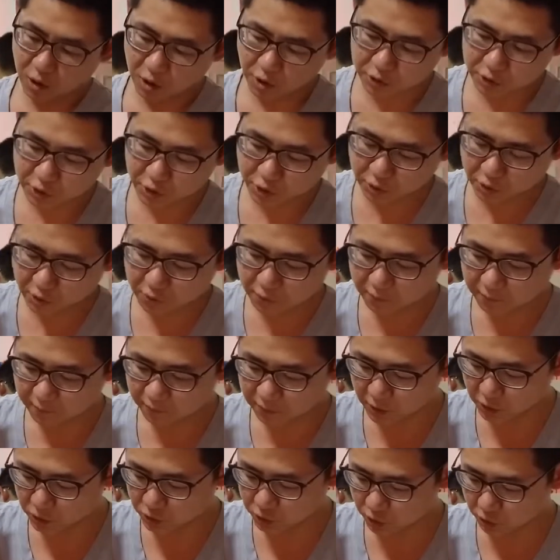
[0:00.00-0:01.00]
audio,
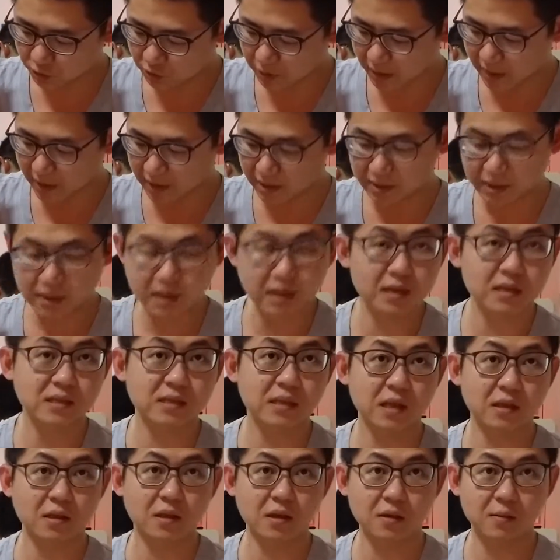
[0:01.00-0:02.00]
visual, and
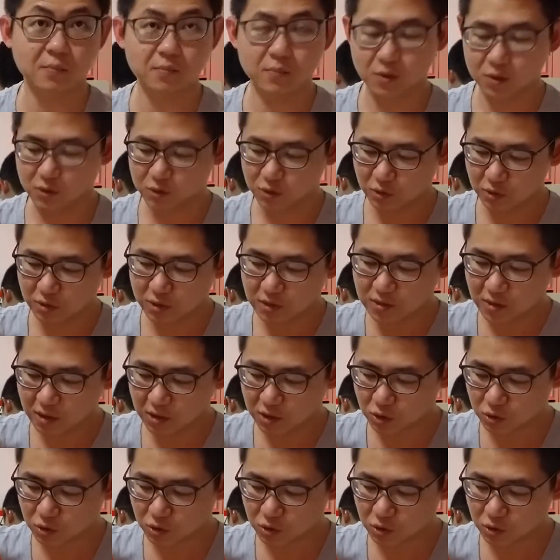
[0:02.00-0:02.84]
kinesthetic. So these are